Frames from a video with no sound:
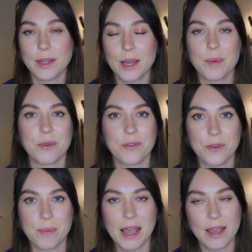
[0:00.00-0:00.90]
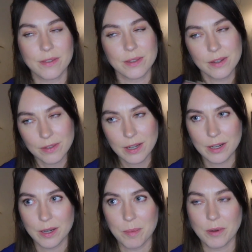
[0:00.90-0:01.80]
in a perfume. I have never
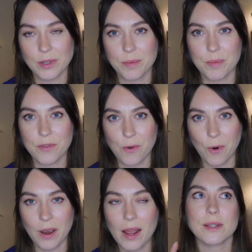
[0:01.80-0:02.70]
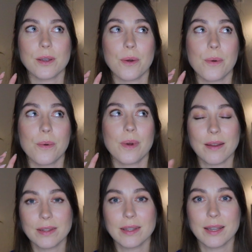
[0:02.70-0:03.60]
heard about it before. So
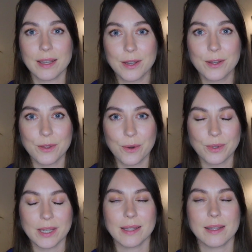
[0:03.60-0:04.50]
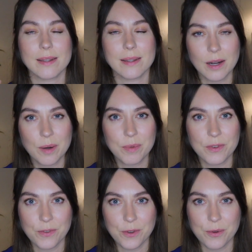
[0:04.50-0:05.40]
having the ink note in a Zara
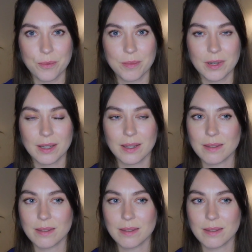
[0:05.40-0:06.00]
perfume,